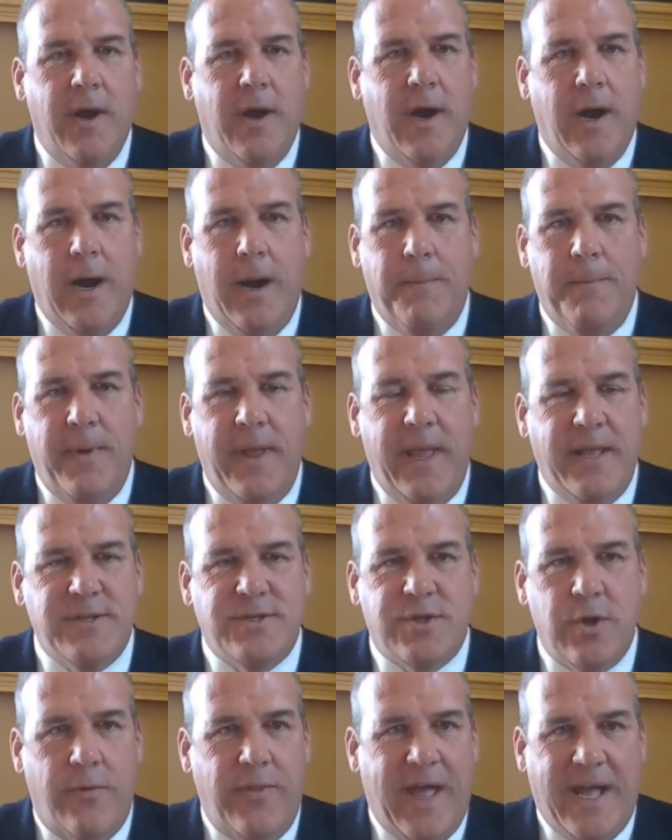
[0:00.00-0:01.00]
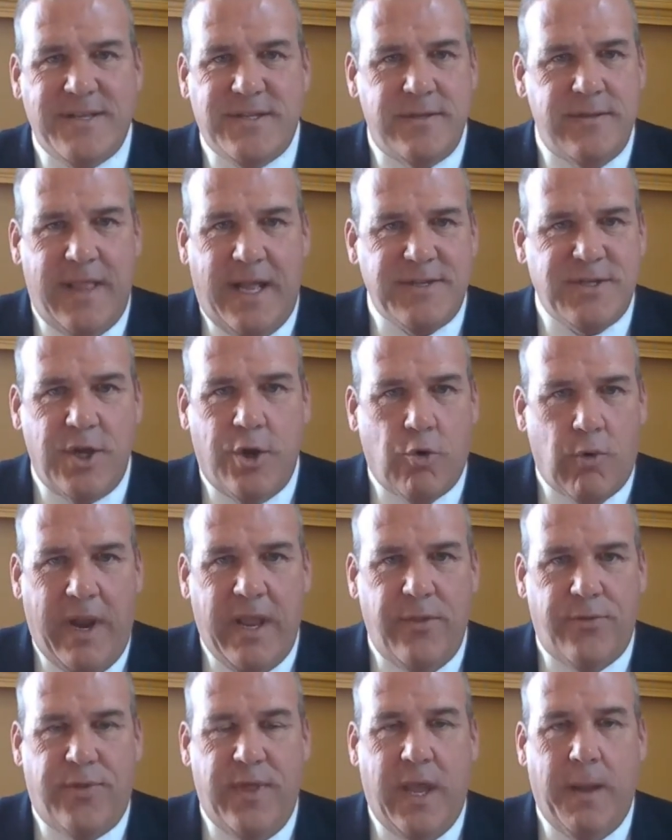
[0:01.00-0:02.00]
And so that's a
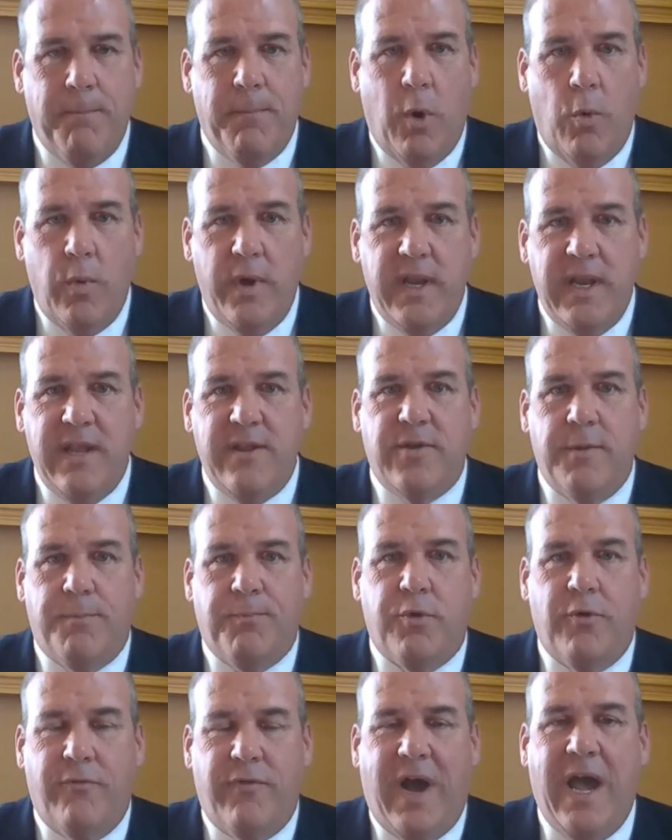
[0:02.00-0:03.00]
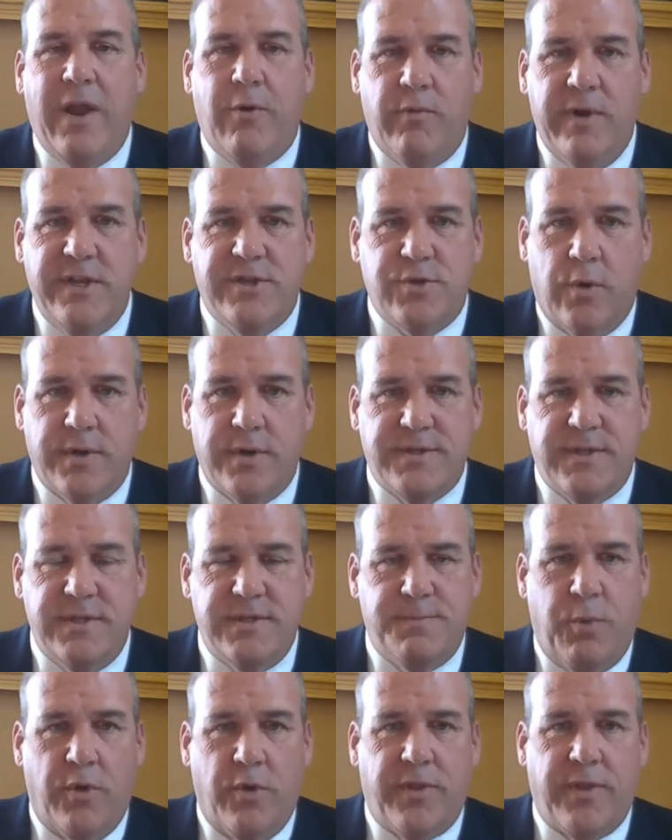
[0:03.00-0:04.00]
great thing, but we need to provide
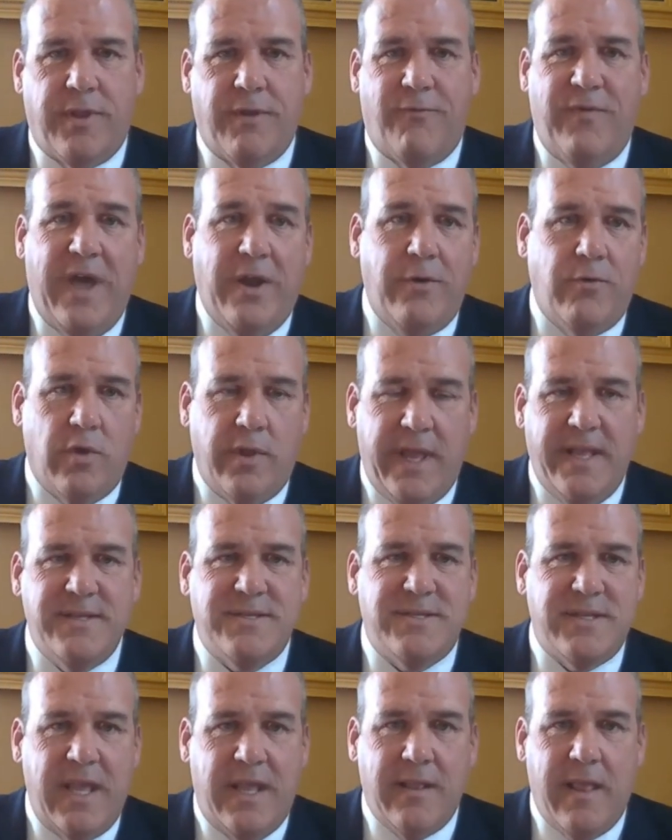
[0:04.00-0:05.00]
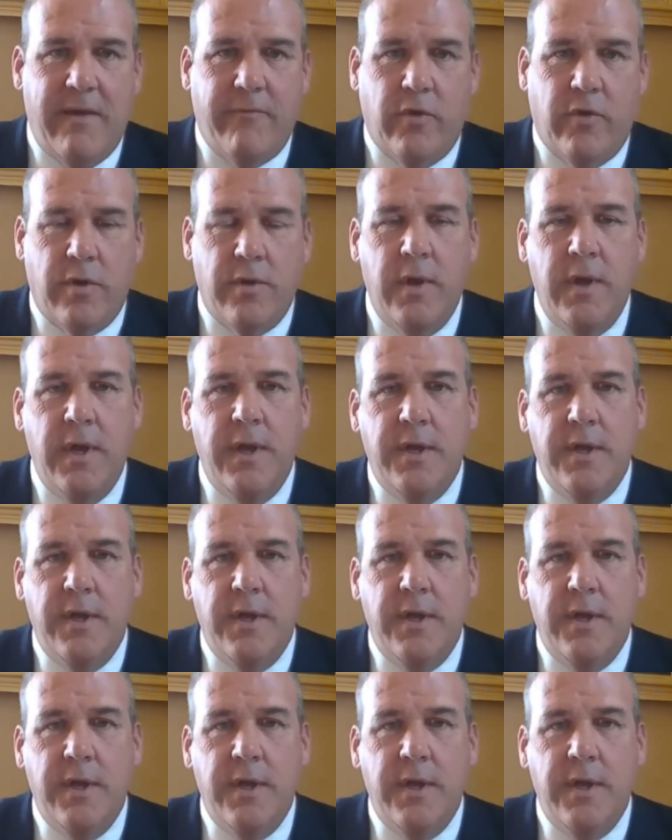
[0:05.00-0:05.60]
resources both at the federal and state level